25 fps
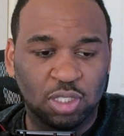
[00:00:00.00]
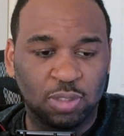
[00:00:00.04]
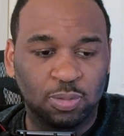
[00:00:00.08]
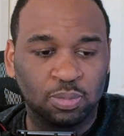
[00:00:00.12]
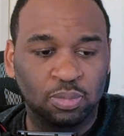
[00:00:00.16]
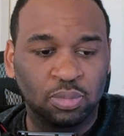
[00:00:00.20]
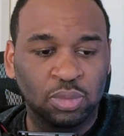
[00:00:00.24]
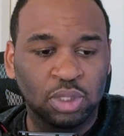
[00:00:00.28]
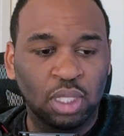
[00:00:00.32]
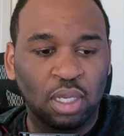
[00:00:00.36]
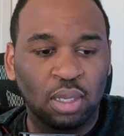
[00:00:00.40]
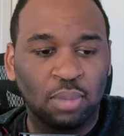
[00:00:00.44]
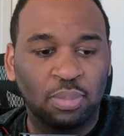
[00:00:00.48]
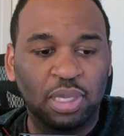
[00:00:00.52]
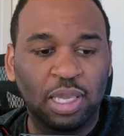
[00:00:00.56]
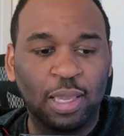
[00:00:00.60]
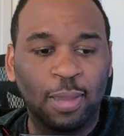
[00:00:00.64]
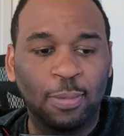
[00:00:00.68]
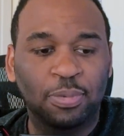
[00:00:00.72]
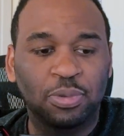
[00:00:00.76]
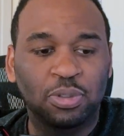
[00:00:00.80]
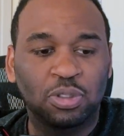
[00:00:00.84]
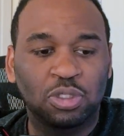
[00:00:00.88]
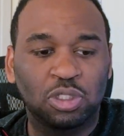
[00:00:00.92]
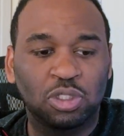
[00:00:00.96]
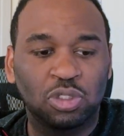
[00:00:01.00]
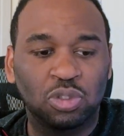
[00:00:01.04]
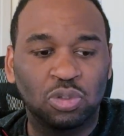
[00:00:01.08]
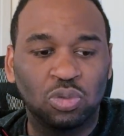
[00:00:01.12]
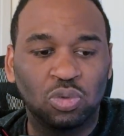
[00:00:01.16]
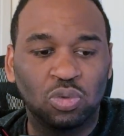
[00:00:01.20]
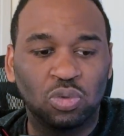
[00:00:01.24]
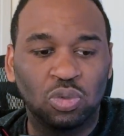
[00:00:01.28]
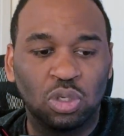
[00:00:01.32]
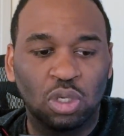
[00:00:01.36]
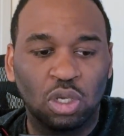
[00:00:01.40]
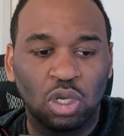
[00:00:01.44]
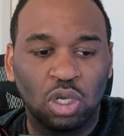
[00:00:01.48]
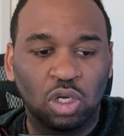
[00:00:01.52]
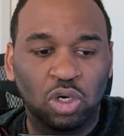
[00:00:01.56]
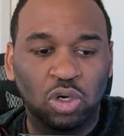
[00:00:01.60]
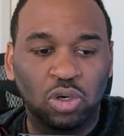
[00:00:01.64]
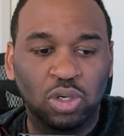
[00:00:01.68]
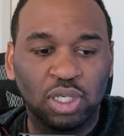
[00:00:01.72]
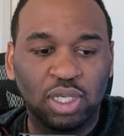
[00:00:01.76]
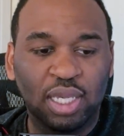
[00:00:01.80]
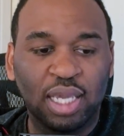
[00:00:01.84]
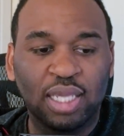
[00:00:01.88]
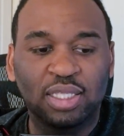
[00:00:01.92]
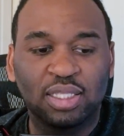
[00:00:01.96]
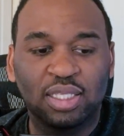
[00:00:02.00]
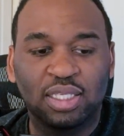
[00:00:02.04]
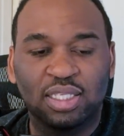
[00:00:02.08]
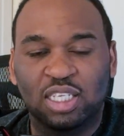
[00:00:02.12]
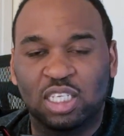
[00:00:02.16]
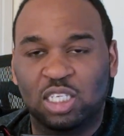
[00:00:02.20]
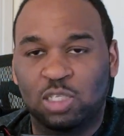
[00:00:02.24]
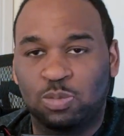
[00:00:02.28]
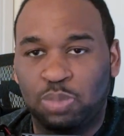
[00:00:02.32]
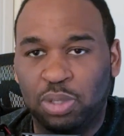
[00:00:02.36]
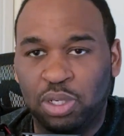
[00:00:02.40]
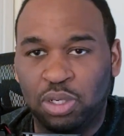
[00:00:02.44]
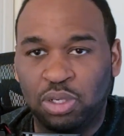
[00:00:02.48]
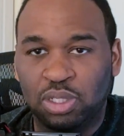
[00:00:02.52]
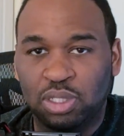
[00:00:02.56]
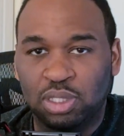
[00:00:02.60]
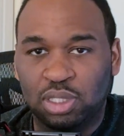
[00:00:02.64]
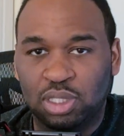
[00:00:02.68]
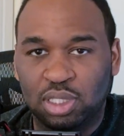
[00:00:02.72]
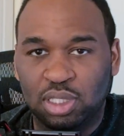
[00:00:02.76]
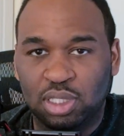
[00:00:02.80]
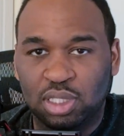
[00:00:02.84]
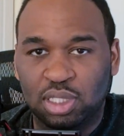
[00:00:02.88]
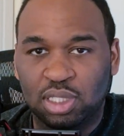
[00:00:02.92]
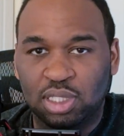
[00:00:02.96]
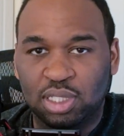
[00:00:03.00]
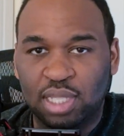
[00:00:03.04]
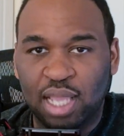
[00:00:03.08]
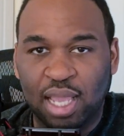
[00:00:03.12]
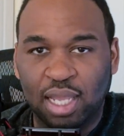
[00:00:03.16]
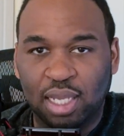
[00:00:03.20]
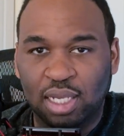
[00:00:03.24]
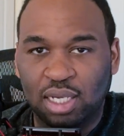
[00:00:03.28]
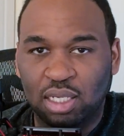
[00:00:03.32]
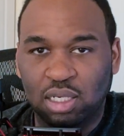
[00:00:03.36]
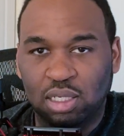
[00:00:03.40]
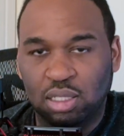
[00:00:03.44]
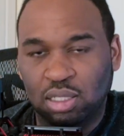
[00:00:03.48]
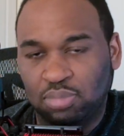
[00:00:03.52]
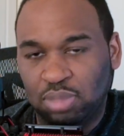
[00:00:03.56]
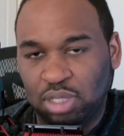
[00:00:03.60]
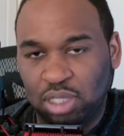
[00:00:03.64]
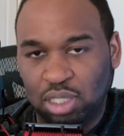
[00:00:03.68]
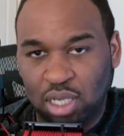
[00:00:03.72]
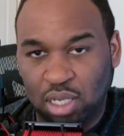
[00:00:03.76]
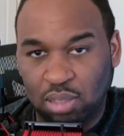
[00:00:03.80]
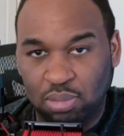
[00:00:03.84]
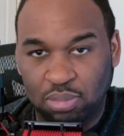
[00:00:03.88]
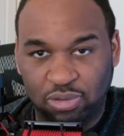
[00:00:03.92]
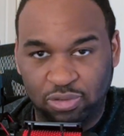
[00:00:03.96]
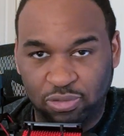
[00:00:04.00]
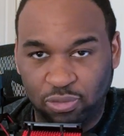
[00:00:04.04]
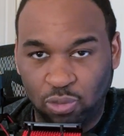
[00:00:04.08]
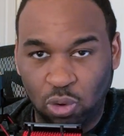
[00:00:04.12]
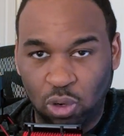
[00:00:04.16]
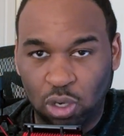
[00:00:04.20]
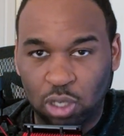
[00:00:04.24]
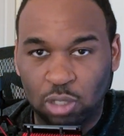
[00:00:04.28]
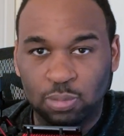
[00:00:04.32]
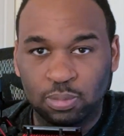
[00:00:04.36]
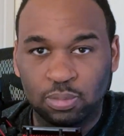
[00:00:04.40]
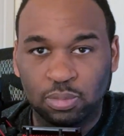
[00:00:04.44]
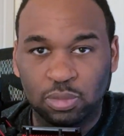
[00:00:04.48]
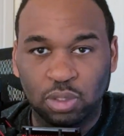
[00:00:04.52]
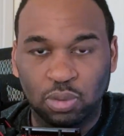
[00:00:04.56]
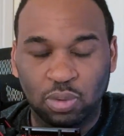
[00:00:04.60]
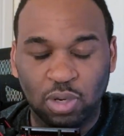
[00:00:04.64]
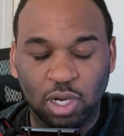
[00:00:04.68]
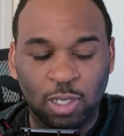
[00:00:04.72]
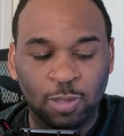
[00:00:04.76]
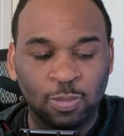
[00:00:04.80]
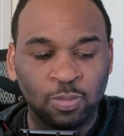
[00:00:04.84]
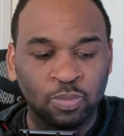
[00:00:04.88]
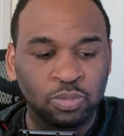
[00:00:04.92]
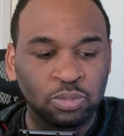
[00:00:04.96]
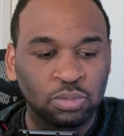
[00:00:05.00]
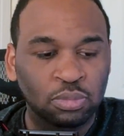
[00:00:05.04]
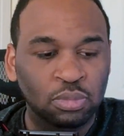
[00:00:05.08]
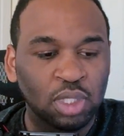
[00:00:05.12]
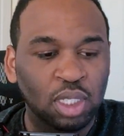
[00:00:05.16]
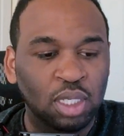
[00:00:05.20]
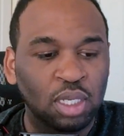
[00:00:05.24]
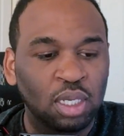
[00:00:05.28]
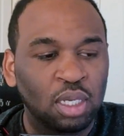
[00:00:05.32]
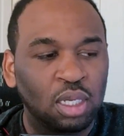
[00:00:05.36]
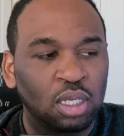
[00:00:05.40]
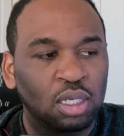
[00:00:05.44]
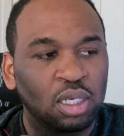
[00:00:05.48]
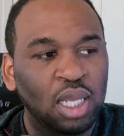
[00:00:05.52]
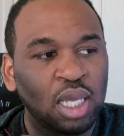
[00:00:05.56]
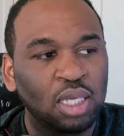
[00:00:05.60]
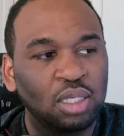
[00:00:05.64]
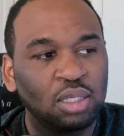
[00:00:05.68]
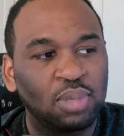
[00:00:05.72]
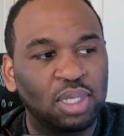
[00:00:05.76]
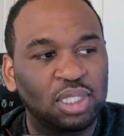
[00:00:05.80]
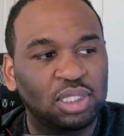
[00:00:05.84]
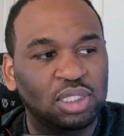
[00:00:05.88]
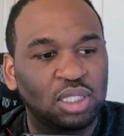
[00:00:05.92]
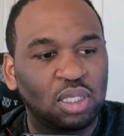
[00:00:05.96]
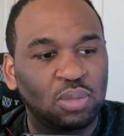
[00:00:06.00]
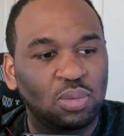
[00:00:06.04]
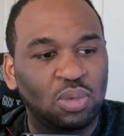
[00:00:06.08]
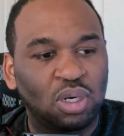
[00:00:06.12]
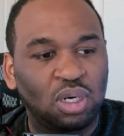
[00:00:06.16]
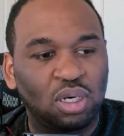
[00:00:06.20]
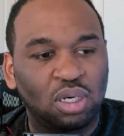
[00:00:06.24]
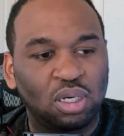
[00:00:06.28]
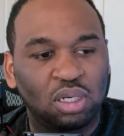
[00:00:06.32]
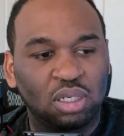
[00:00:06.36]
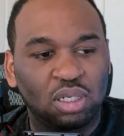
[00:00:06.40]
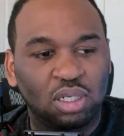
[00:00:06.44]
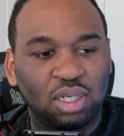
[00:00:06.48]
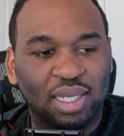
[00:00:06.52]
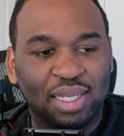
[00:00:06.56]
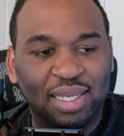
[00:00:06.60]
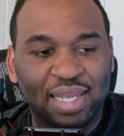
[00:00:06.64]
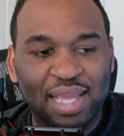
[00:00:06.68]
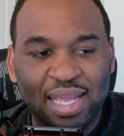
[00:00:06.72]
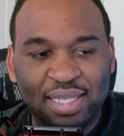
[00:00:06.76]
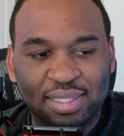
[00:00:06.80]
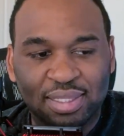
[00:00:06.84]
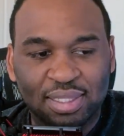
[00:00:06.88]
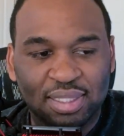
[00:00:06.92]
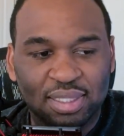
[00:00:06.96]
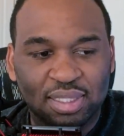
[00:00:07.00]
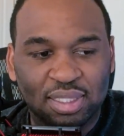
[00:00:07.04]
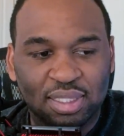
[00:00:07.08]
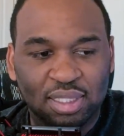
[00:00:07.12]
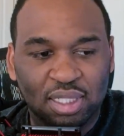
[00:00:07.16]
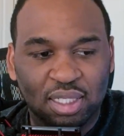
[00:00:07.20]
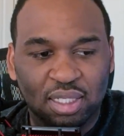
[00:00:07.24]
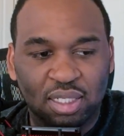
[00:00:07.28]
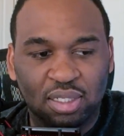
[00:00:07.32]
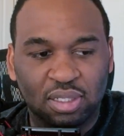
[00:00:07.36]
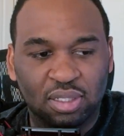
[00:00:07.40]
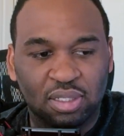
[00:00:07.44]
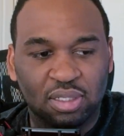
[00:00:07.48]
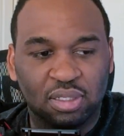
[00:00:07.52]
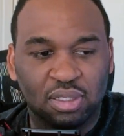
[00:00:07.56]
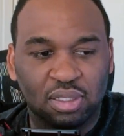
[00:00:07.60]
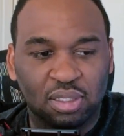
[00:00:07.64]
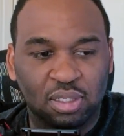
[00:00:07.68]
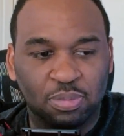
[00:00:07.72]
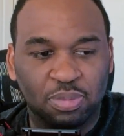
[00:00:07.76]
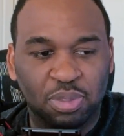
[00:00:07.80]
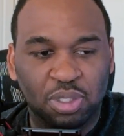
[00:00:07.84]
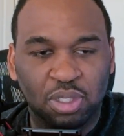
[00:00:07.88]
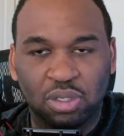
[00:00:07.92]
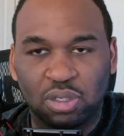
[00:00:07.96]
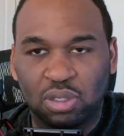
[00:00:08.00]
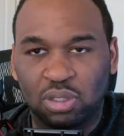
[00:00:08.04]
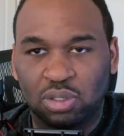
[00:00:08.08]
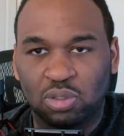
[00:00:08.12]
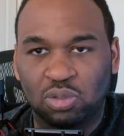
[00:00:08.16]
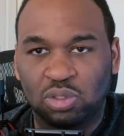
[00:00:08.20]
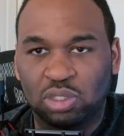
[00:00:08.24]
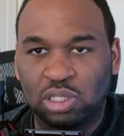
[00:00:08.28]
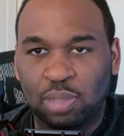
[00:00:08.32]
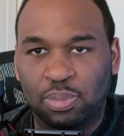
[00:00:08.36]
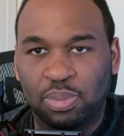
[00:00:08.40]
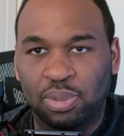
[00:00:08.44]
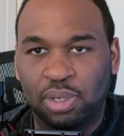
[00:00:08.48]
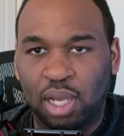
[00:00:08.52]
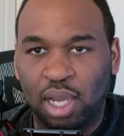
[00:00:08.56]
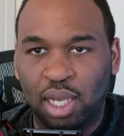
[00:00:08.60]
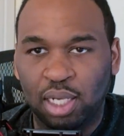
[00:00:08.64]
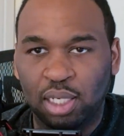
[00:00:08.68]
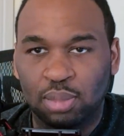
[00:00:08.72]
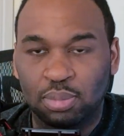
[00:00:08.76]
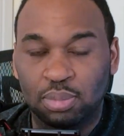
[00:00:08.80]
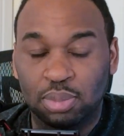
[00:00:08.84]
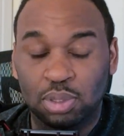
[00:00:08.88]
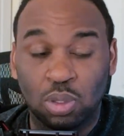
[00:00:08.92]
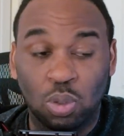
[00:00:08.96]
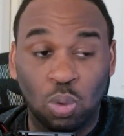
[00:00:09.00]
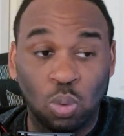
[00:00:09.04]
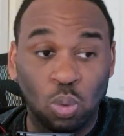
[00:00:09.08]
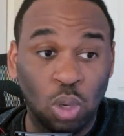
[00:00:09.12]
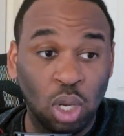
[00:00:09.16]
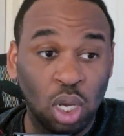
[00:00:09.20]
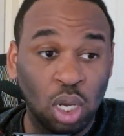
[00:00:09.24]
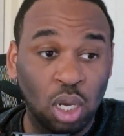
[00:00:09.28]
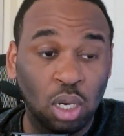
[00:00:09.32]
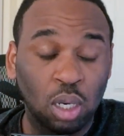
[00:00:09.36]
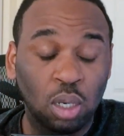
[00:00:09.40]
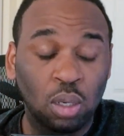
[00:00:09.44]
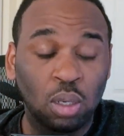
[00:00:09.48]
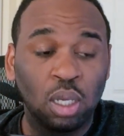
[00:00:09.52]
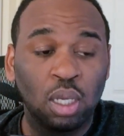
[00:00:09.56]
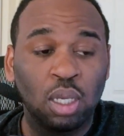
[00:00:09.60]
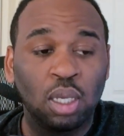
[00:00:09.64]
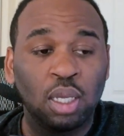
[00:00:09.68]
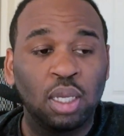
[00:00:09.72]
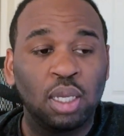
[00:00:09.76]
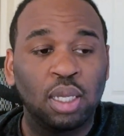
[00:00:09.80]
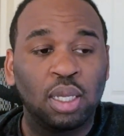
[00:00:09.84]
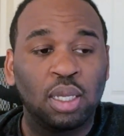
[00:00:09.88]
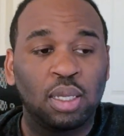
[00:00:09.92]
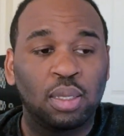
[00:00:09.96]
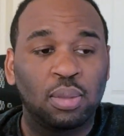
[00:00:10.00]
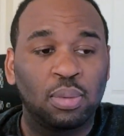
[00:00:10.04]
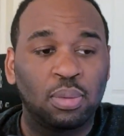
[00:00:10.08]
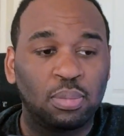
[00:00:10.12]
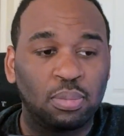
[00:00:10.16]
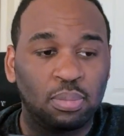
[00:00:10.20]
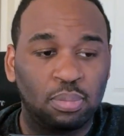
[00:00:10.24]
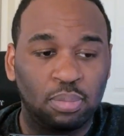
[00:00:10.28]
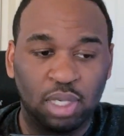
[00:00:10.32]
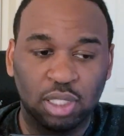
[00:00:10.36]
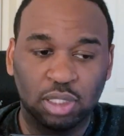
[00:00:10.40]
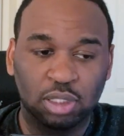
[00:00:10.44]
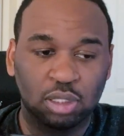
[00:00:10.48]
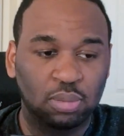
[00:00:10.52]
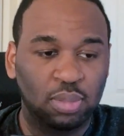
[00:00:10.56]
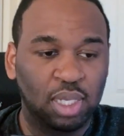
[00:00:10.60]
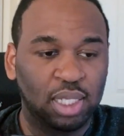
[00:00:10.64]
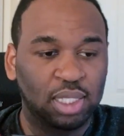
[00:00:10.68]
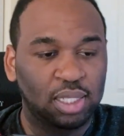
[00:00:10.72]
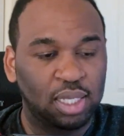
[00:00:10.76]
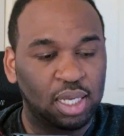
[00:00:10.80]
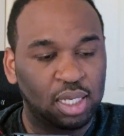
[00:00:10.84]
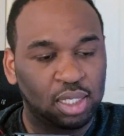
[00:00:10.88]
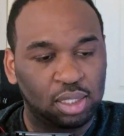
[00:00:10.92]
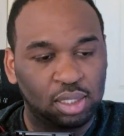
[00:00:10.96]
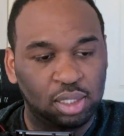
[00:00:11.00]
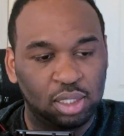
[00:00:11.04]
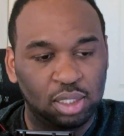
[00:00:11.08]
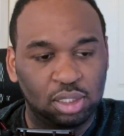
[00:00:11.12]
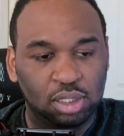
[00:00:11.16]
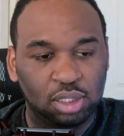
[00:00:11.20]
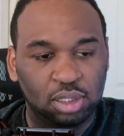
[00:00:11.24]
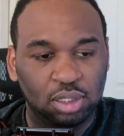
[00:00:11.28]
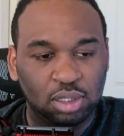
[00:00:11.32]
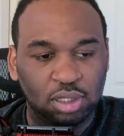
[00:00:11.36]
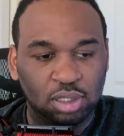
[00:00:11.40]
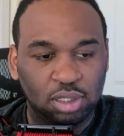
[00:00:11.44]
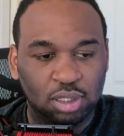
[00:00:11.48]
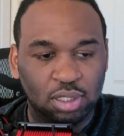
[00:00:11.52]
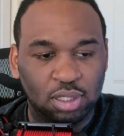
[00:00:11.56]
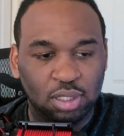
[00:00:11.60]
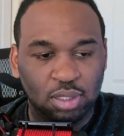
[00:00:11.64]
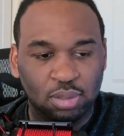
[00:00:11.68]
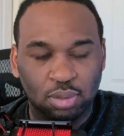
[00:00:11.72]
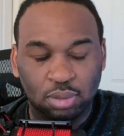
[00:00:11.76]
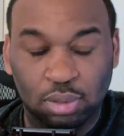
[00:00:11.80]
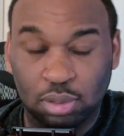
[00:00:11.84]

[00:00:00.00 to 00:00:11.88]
and be able to create these experiences that couldn't be done before, right? Now you might say, well, the glasses and the computer are two separate items. Well, based on my calculations,